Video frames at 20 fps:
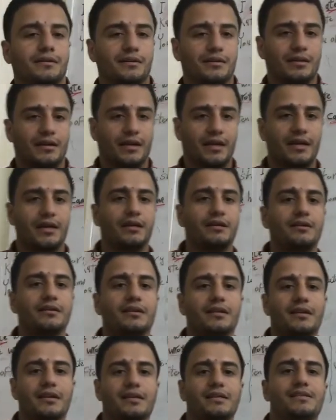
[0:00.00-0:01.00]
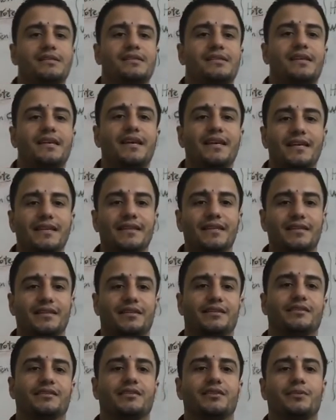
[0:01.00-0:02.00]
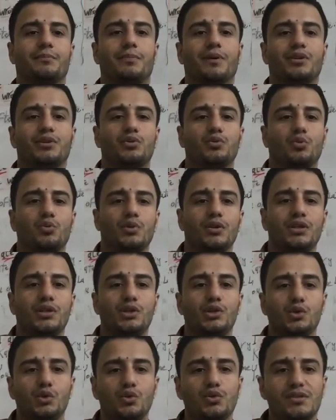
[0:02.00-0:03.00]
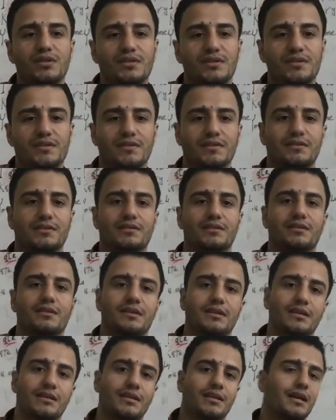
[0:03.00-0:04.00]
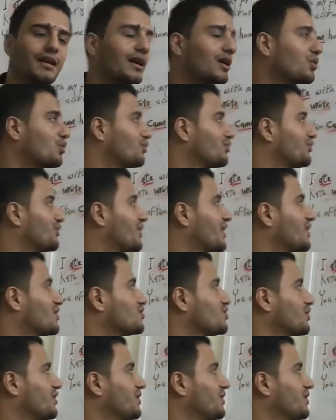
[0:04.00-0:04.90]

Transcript: Again, it's he didn't, but we used a contraction